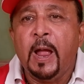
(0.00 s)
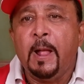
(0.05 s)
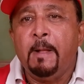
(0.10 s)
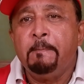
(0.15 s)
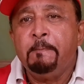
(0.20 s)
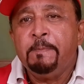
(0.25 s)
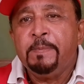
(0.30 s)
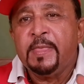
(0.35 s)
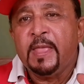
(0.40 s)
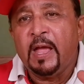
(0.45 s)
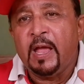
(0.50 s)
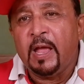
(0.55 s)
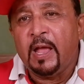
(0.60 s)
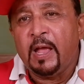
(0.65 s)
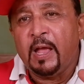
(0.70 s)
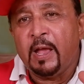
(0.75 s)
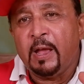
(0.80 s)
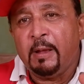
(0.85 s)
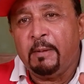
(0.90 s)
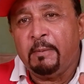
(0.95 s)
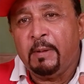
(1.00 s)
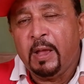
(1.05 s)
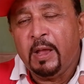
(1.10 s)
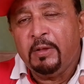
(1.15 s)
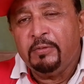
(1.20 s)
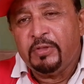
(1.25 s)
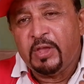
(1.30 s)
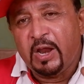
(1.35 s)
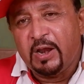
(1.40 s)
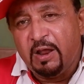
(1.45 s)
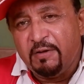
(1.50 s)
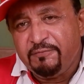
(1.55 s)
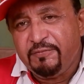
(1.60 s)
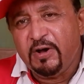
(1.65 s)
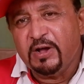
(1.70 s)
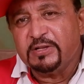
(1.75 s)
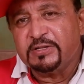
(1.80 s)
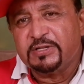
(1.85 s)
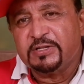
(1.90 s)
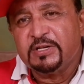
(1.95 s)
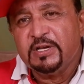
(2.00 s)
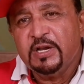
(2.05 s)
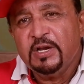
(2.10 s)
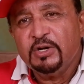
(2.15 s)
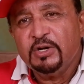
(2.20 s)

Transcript: uh, their efforts